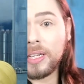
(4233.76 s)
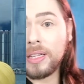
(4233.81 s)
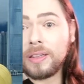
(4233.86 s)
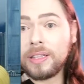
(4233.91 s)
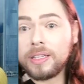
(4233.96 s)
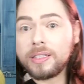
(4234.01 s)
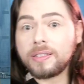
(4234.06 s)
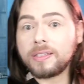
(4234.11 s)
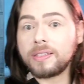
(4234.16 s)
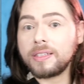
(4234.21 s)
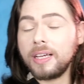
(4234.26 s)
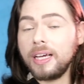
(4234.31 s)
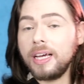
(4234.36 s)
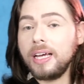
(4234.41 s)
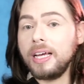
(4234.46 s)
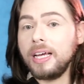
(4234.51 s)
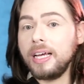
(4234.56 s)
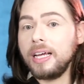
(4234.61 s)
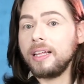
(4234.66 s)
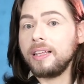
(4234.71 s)
in this.
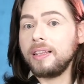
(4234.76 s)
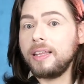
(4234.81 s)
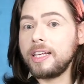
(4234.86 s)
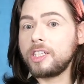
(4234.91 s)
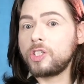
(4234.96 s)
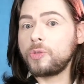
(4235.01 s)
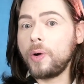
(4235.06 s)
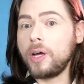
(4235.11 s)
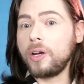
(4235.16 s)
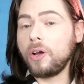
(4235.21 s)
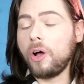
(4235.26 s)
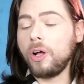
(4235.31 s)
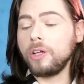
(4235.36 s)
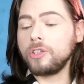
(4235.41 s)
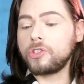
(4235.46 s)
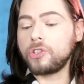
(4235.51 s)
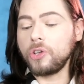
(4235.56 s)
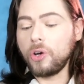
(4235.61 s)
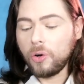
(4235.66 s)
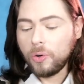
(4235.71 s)
This one
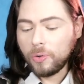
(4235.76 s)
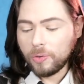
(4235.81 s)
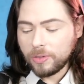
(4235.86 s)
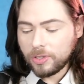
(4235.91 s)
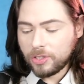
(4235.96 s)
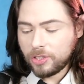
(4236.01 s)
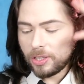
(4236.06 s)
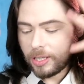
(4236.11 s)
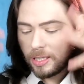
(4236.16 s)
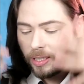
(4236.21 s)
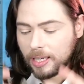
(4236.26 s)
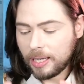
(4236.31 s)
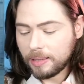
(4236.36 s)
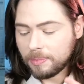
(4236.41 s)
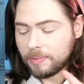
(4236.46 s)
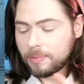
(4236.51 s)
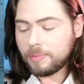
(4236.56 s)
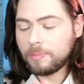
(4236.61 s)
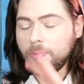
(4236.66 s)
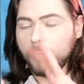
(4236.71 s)
also,
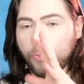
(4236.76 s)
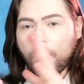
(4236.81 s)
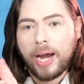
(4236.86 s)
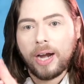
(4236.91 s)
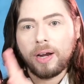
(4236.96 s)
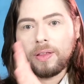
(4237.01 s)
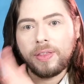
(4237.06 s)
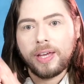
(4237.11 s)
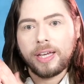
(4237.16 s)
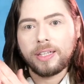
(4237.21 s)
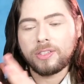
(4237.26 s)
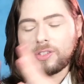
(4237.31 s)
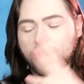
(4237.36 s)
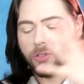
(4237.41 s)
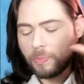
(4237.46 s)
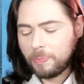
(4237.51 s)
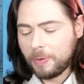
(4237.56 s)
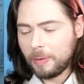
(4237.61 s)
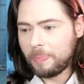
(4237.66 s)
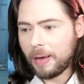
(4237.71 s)
wear this
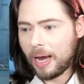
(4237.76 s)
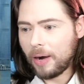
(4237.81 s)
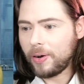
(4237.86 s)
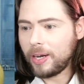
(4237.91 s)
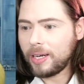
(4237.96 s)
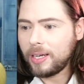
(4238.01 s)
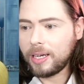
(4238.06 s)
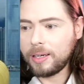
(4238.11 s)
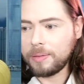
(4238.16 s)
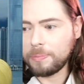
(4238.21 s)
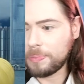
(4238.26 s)
to be buried in